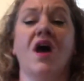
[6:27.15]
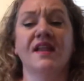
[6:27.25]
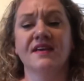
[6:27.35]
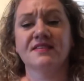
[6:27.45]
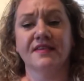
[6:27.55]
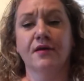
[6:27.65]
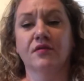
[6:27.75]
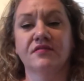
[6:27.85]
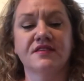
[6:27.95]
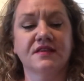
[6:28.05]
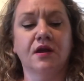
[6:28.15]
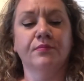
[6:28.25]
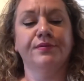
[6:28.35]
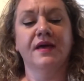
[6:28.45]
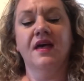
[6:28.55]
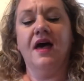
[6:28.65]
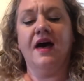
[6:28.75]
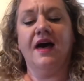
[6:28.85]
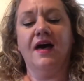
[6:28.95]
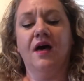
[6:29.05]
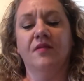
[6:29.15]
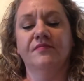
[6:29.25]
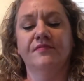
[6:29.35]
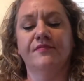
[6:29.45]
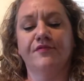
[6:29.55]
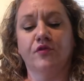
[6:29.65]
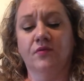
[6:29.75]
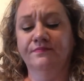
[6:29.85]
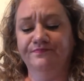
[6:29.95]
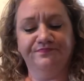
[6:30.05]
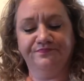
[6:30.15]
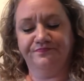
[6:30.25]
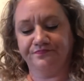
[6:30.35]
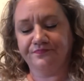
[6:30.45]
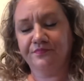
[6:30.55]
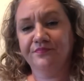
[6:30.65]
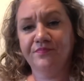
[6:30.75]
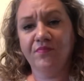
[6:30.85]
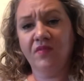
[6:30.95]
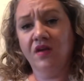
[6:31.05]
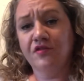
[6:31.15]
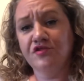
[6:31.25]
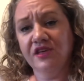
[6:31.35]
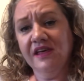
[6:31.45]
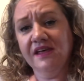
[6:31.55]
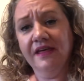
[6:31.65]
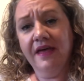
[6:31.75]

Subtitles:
a nice little scrub from Shay.